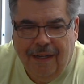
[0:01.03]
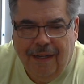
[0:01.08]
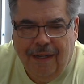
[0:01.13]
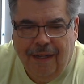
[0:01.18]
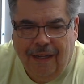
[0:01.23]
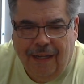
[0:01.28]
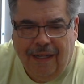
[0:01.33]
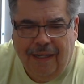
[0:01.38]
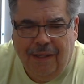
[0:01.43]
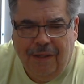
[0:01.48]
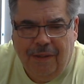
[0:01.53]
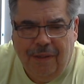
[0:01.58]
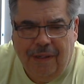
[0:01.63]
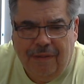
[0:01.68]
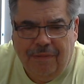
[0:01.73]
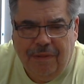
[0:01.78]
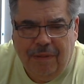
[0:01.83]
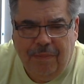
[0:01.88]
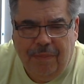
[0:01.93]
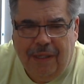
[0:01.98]
Hello,
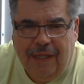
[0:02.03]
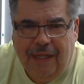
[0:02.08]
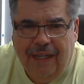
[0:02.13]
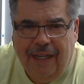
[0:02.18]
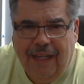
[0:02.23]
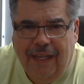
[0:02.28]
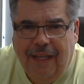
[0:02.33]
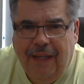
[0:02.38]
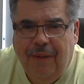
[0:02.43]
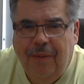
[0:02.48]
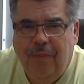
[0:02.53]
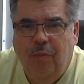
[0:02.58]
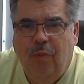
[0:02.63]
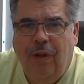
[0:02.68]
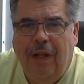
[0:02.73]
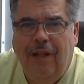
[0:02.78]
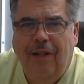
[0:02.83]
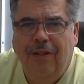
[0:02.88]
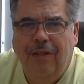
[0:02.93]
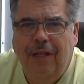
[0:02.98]
everybody.
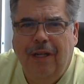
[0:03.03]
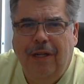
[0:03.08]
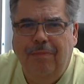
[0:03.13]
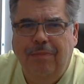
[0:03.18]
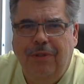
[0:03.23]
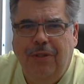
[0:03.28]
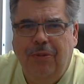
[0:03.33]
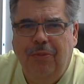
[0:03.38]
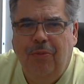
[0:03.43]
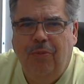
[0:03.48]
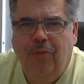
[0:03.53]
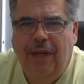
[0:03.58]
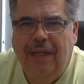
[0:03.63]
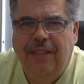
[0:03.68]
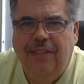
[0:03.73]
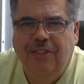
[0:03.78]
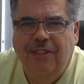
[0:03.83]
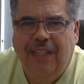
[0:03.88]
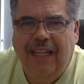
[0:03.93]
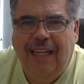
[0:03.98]
Welcome to
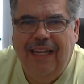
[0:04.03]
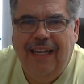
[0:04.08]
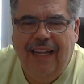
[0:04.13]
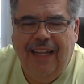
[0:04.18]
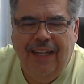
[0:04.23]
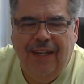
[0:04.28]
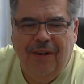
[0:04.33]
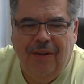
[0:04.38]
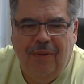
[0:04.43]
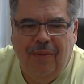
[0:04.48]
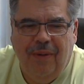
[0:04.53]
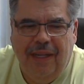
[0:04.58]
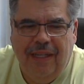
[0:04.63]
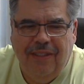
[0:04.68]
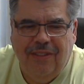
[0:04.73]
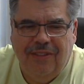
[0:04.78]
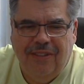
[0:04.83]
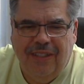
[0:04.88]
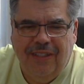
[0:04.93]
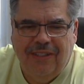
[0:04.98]
Wednesday Night
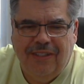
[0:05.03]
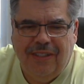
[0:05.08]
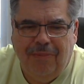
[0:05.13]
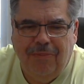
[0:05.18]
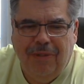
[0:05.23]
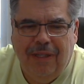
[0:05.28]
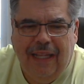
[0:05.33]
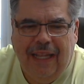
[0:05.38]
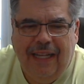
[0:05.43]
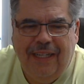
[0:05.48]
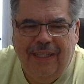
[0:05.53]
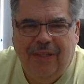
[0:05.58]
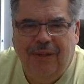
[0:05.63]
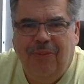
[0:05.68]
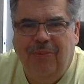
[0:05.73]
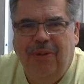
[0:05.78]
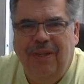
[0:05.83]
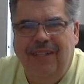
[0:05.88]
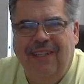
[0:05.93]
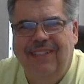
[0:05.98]
Oasis. I'm glad you're
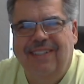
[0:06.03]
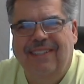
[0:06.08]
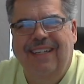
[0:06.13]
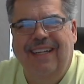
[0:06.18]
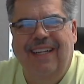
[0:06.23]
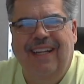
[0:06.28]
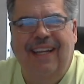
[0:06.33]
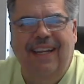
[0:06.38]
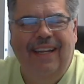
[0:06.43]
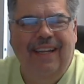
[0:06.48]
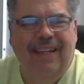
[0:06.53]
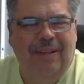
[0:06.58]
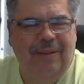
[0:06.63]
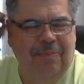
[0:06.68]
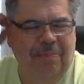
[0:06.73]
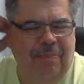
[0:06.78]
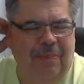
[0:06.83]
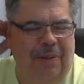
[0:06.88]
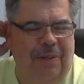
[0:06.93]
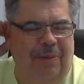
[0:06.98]
with us tonight.
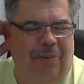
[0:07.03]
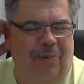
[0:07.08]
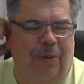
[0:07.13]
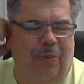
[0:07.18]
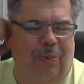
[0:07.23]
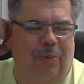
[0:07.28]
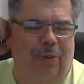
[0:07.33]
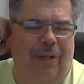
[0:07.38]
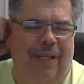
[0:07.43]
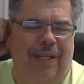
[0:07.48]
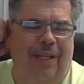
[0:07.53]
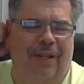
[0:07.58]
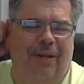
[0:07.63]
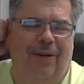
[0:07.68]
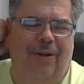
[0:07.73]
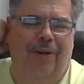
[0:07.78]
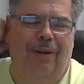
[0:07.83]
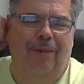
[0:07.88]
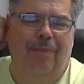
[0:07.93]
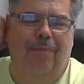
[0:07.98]
We
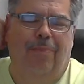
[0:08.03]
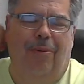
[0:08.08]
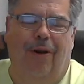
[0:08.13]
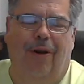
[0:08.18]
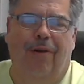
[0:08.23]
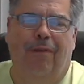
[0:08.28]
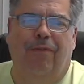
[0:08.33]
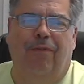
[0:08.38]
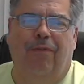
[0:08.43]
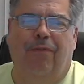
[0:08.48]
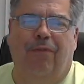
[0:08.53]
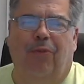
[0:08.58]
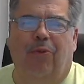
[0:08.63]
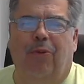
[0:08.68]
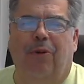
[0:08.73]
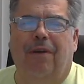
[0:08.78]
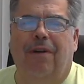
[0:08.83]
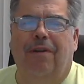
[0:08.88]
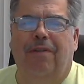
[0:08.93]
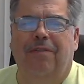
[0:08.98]
are in part
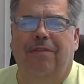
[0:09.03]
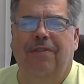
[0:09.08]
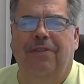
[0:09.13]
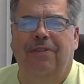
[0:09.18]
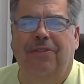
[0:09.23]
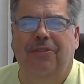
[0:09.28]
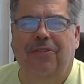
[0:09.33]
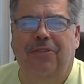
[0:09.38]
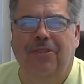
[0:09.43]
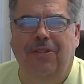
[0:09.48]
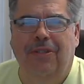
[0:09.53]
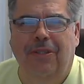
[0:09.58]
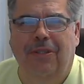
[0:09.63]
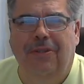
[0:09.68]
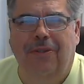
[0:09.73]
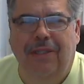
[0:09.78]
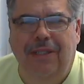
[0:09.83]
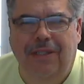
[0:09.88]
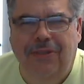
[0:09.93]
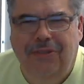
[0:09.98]
four of this
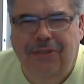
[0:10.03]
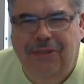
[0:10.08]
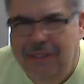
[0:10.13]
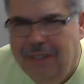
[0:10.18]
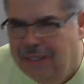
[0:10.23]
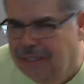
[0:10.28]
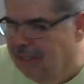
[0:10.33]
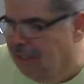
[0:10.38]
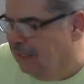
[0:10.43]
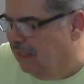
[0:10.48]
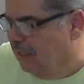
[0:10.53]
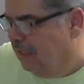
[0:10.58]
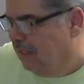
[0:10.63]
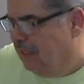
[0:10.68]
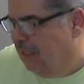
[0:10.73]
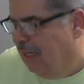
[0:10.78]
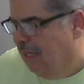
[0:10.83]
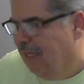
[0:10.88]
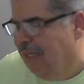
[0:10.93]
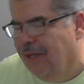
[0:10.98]
series
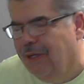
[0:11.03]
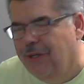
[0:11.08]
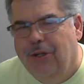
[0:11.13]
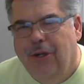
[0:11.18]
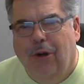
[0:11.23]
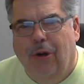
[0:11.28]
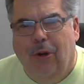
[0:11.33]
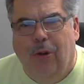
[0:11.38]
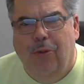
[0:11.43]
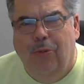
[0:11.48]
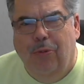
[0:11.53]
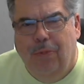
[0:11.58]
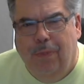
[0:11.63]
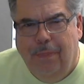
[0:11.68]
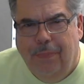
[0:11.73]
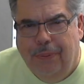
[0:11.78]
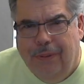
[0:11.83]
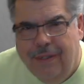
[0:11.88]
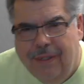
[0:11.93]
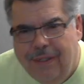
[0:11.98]
titled Hope.
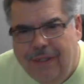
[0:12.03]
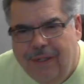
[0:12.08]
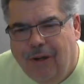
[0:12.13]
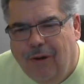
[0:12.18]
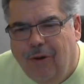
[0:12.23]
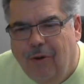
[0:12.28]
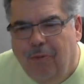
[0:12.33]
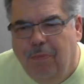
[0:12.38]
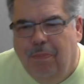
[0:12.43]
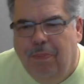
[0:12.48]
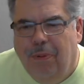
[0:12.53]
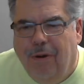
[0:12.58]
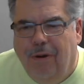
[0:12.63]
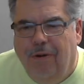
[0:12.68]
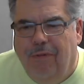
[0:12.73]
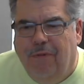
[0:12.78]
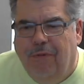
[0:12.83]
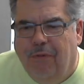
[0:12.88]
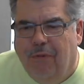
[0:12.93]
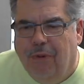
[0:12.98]
Hope Part
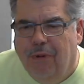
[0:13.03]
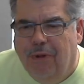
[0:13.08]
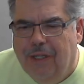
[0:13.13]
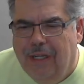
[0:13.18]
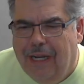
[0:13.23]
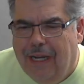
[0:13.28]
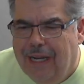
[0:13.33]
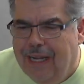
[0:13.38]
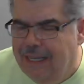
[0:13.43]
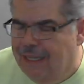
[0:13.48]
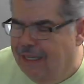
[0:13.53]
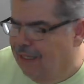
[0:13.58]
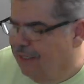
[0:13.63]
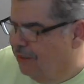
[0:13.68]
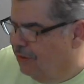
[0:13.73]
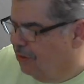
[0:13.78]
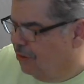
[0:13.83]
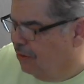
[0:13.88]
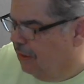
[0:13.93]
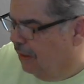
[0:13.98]
Four. Today
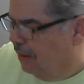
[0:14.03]
is